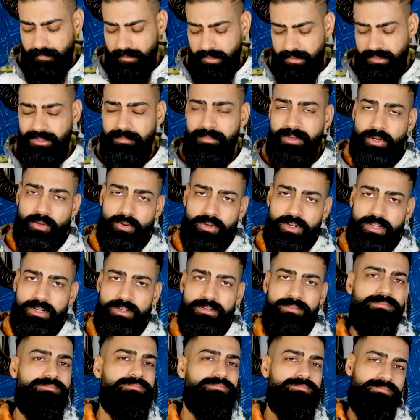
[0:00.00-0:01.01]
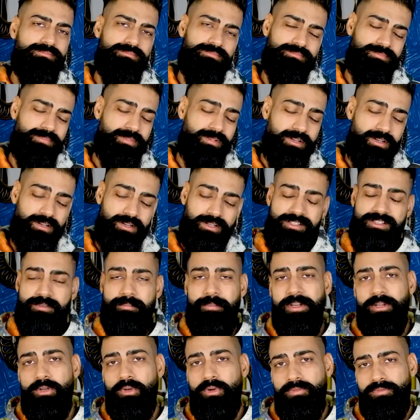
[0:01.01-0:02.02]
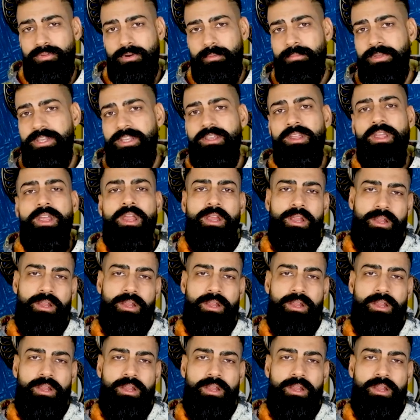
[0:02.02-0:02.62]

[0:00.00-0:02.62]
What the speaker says: Derma roller, it's a big no from me.